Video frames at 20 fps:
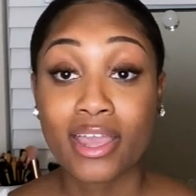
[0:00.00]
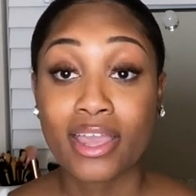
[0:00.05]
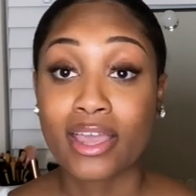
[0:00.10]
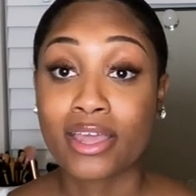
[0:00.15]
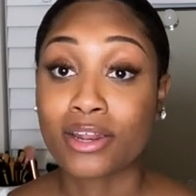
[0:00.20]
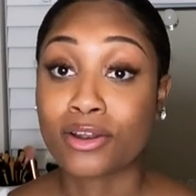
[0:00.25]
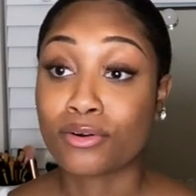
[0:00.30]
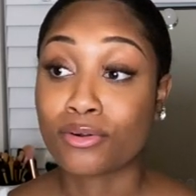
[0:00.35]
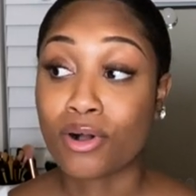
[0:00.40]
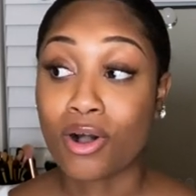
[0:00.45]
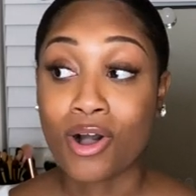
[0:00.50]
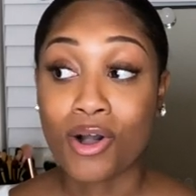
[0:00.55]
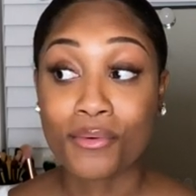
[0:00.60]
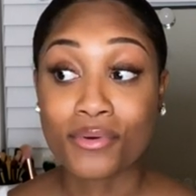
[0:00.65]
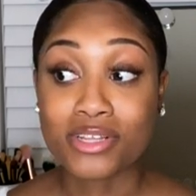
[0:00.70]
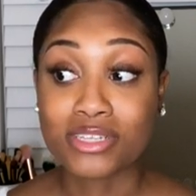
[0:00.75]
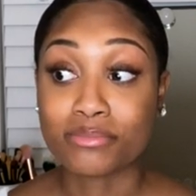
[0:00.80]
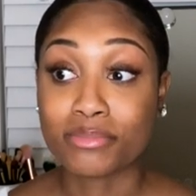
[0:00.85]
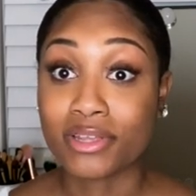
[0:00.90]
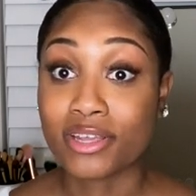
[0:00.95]
and it'll
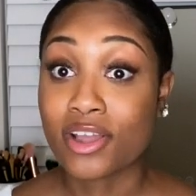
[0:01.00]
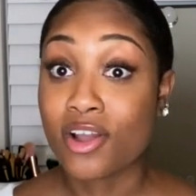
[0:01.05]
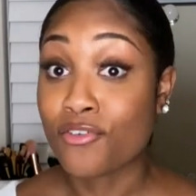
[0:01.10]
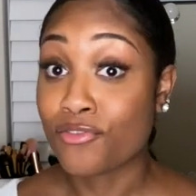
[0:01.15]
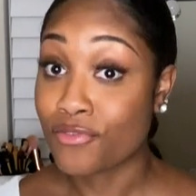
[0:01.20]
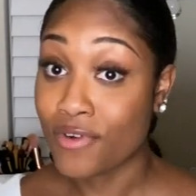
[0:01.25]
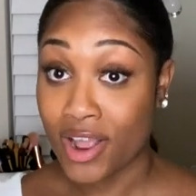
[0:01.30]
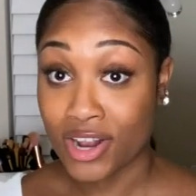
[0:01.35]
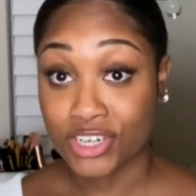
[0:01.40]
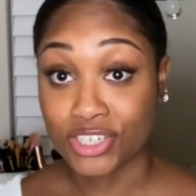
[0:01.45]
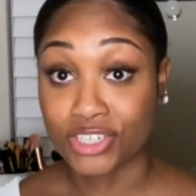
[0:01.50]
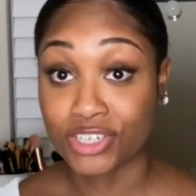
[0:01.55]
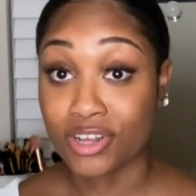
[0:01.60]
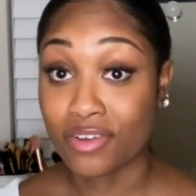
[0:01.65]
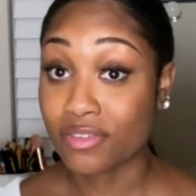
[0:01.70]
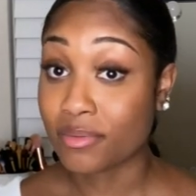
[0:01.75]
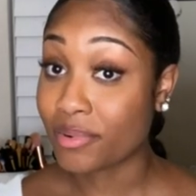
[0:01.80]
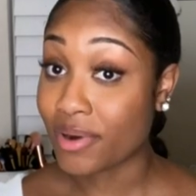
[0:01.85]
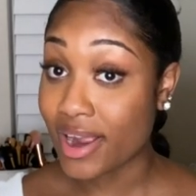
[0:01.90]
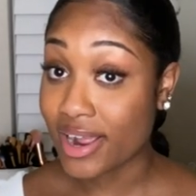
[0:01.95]
always be a fraction of
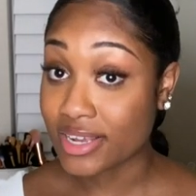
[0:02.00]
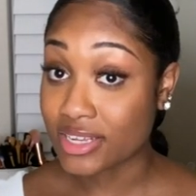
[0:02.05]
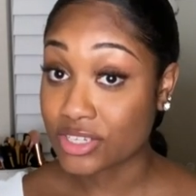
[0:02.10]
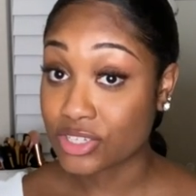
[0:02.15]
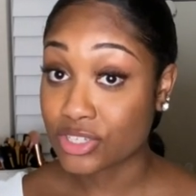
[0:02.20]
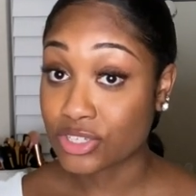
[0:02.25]
the price.